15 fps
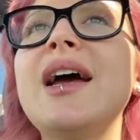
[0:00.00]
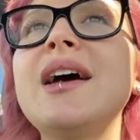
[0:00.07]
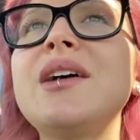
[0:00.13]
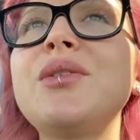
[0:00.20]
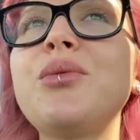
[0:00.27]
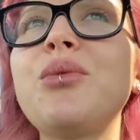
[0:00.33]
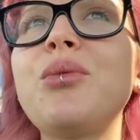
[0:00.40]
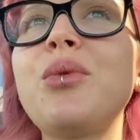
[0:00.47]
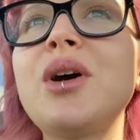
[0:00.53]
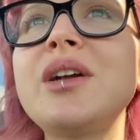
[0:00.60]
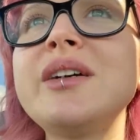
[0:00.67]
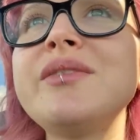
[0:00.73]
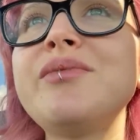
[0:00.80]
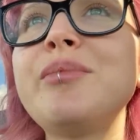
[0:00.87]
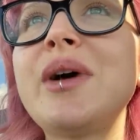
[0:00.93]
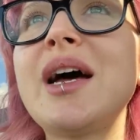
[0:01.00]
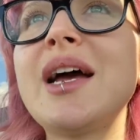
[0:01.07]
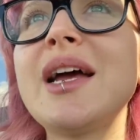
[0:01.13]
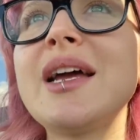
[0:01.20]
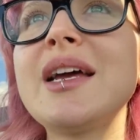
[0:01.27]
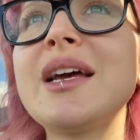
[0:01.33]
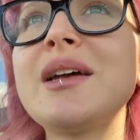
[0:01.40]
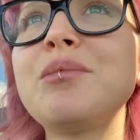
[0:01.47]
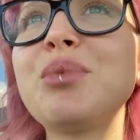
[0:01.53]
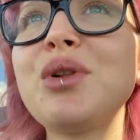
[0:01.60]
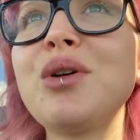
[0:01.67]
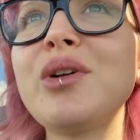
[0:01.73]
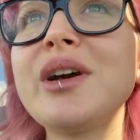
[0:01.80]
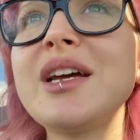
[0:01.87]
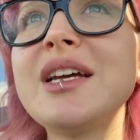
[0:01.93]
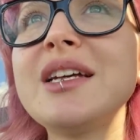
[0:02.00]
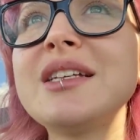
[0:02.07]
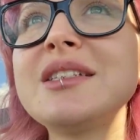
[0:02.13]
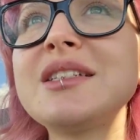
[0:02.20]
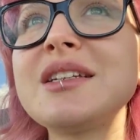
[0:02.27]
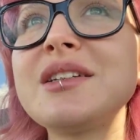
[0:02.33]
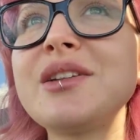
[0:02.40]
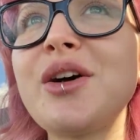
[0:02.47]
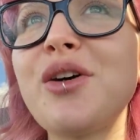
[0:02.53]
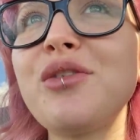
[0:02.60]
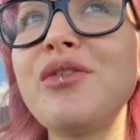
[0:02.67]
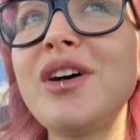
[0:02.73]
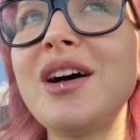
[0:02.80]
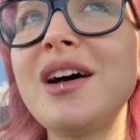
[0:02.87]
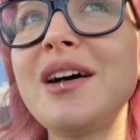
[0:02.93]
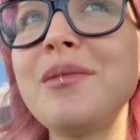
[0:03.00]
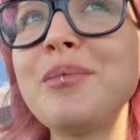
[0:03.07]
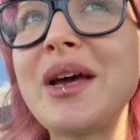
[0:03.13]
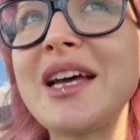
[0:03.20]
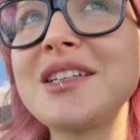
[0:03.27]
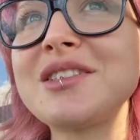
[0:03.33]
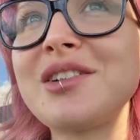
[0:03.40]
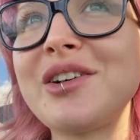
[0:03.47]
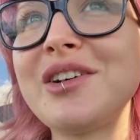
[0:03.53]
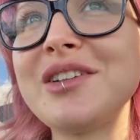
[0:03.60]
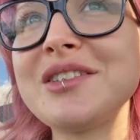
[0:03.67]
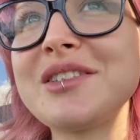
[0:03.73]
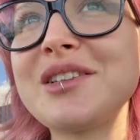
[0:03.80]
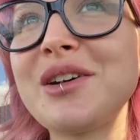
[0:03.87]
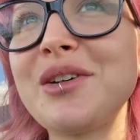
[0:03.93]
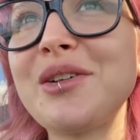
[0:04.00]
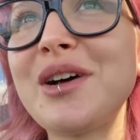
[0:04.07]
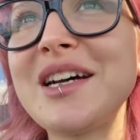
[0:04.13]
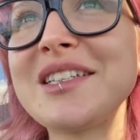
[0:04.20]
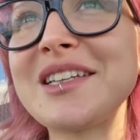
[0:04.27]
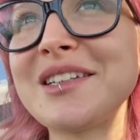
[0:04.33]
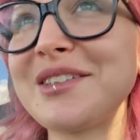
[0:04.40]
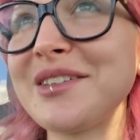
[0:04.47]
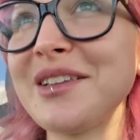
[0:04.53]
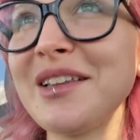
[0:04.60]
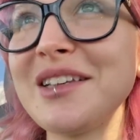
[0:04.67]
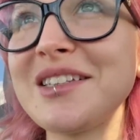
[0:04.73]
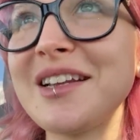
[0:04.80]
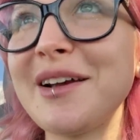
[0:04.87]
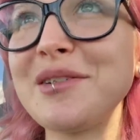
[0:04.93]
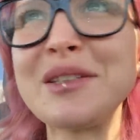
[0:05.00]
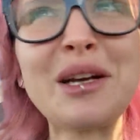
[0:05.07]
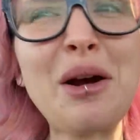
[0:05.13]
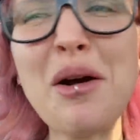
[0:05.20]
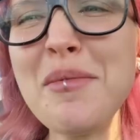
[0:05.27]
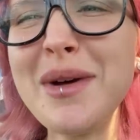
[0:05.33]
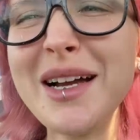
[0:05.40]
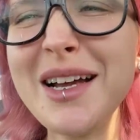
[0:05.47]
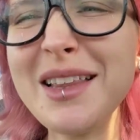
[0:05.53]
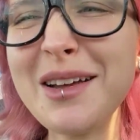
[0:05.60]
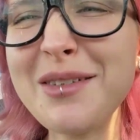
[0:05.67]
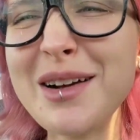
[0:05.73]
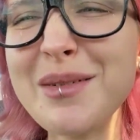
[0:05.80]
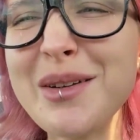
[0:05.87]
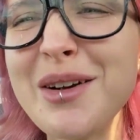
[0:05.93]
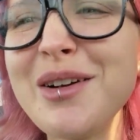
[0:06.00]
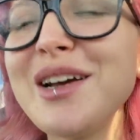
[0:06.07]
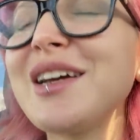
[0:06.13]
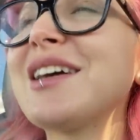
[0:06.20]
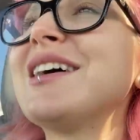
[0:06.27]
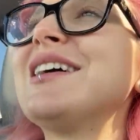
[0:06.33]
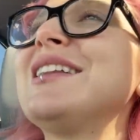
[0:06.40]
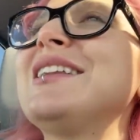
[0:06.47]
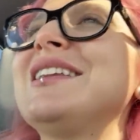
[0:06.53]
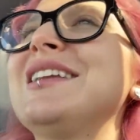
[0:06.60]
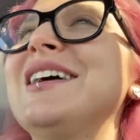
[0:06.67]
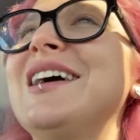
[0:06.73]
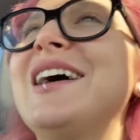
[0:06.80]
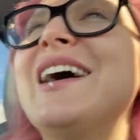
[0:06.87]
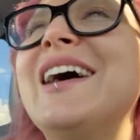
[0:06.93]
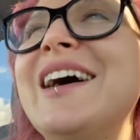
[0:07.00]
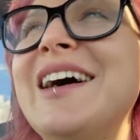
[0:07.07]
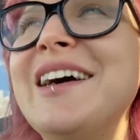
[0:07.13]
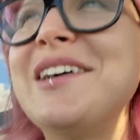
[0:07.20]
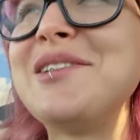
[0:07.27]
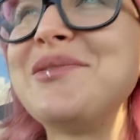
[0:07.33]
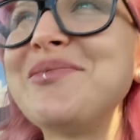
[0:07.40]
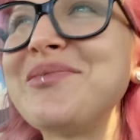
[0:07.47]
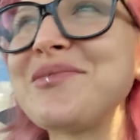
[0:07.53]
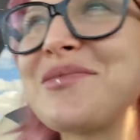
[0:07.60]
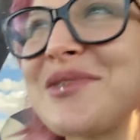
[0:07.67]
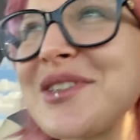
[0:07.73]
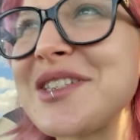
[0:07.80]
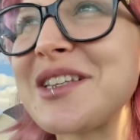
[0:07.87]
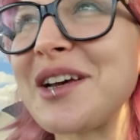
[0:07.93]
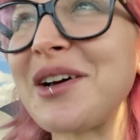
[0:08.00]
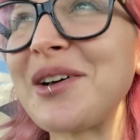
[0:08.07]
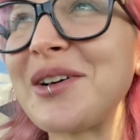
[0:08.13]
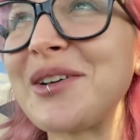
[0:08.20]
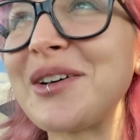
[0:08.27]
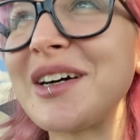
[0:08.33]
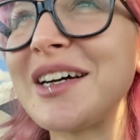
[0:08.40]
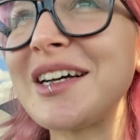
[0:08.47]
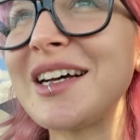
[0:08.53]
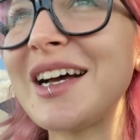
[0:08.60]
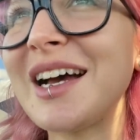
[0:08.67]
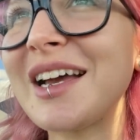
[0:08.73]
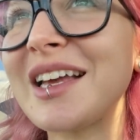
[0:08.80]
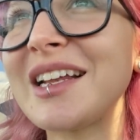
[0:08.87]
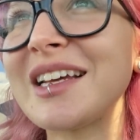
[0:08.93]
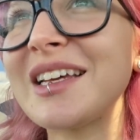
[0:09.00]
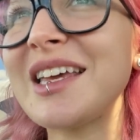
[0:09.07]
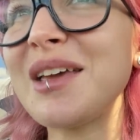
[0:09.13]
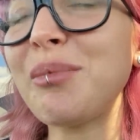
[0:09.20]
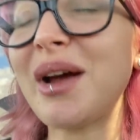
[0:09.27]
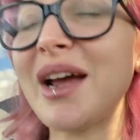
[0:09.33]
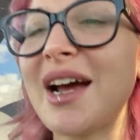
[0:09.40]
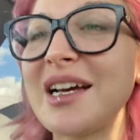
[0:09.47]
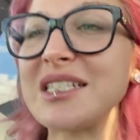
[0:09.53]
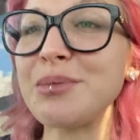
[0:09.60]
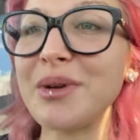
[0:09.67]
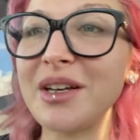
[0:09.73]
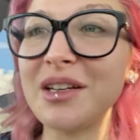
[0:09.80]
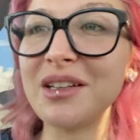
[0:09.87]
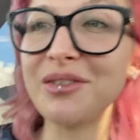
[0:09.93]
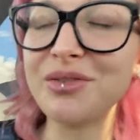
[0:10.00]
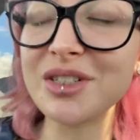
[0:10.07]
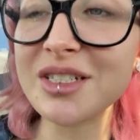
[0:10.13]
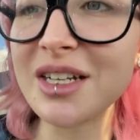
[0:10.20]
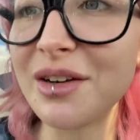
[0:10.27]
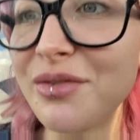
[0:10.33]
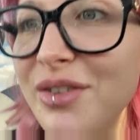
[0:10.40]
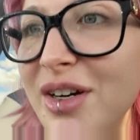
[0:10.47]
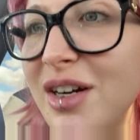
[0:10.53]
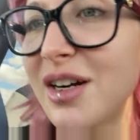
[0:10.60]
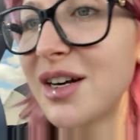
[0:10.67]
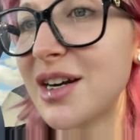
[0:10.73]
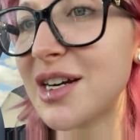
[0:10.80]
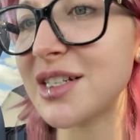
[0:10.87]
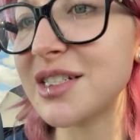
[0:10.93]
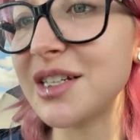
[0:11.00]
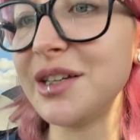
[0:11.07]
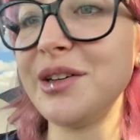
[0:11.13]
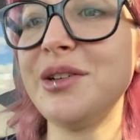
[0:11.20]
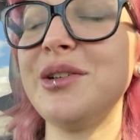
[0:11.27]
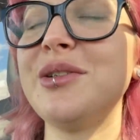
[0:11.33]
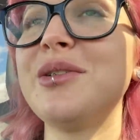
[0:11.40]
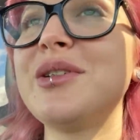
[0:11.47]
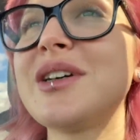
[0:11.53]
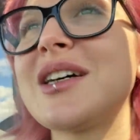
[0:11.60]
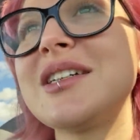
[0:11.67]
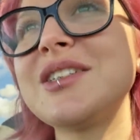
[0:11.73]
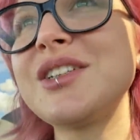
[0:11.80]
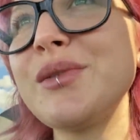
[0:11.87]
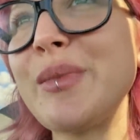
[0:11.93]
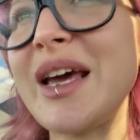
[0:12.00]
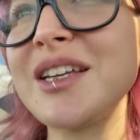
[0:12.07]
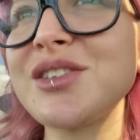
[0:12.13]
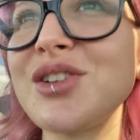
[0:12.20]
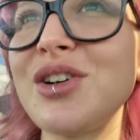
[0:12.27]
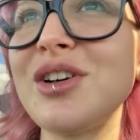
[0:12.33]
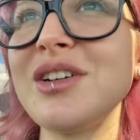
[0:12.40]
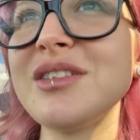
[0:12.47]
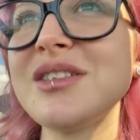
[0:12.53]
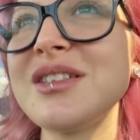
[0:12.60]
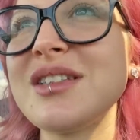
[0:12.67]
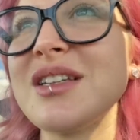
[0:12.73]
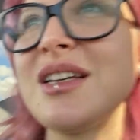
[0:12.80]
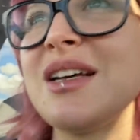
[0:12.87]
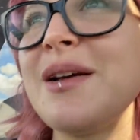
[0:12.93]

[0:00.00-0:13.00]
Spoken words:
And one of my employees, Nova, makes dolls. So I sent her the listing. I was like, oh my God, look where I'm going. So I'm gonna keep my eyes peeled for stuff for her too, because she makes dolls.